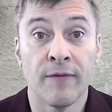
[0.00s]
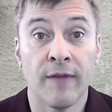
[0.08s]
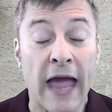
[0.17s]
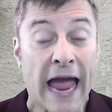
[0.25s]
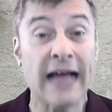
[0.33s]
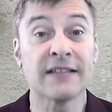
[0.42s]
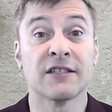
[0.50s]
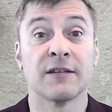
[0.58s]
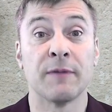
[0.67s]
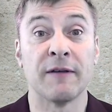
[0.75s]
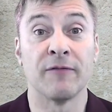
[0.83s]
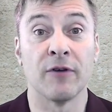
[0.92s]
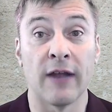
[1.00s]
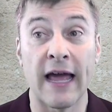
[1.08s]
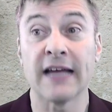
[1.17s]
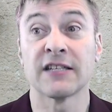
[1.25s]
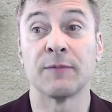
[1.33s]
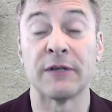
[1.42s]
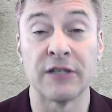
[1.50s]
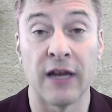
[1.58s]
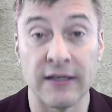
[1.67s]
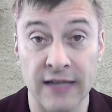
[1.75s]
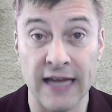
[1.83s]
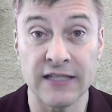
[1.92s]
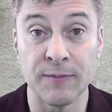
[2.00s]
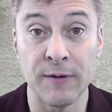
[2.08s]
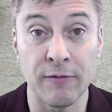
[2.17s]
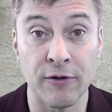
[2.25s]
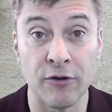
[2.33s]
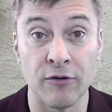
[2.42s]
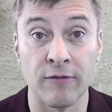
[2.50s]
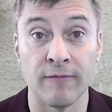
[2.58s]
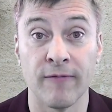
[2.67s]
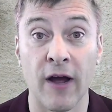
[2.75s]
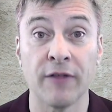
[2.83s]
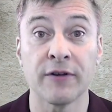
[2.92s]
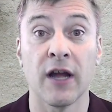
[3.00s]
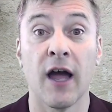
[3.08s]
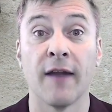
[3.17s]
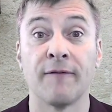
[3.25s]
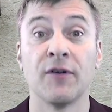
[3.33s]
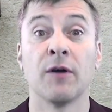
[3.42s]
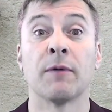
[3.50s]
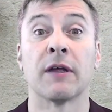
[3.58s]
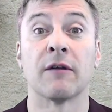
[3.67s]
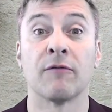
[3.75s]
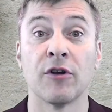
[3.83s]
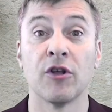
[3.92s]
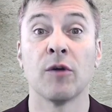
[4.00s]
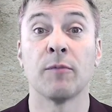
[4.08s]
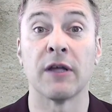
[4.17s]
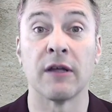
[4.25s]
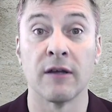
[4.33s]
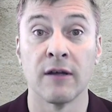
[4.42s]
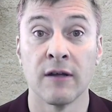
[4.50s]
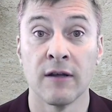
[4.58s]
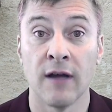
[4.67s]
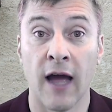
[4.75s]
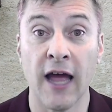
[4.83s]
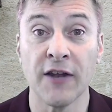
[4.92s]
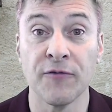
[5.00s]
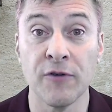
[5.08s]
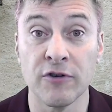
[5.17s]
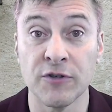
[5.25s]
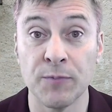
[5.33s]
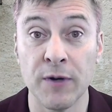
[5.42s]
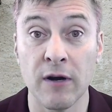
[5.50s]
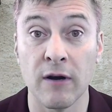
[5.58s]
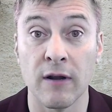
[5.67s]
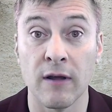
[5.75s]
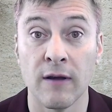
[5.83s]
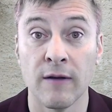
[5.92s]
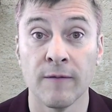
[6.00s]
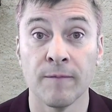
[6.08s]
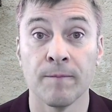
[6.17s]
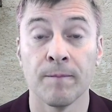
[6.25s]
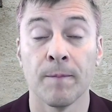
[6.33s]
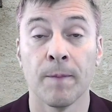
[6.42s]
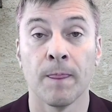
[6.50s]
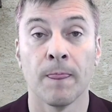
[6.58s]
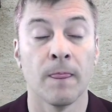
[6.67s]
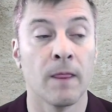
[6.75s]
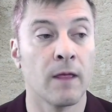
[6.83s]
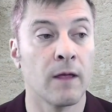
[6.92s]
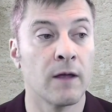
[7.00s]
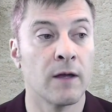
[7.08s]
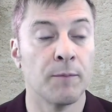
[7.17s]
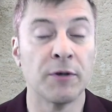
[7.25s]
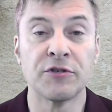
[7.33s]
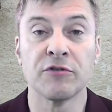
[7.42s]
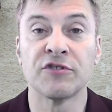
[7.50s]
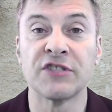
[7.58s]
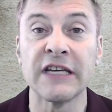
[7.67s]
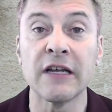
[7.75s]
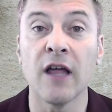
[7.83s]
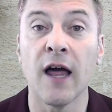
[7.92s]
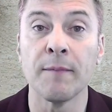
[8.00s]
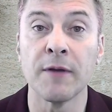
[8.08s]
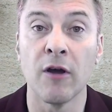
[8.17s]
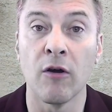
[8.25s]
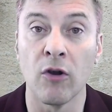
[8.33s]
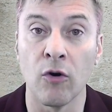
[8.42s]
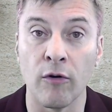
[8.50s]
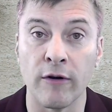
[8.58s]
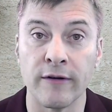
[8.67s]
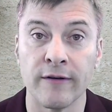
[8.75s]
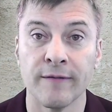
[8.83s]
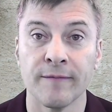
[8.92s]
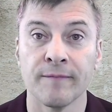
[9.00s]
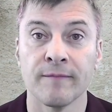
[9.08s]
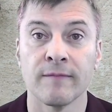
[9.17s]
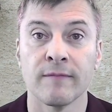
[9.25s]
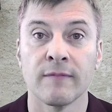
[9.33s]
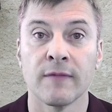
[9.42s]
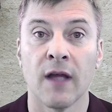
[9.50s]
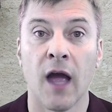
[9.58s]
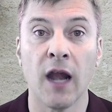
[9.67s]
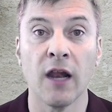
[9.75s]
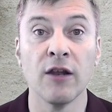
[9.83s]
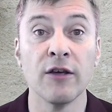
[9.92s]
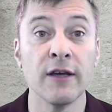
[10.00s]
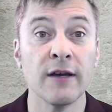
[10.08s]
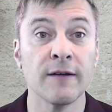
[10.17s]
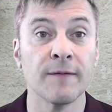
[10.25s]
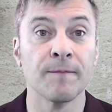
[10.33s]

Ask to be filled, ask to be changed, ask to be renewed. Father God, fill me, renew me. I ask for your Spirit. Put your seal on me, O Lord. Hallelujah.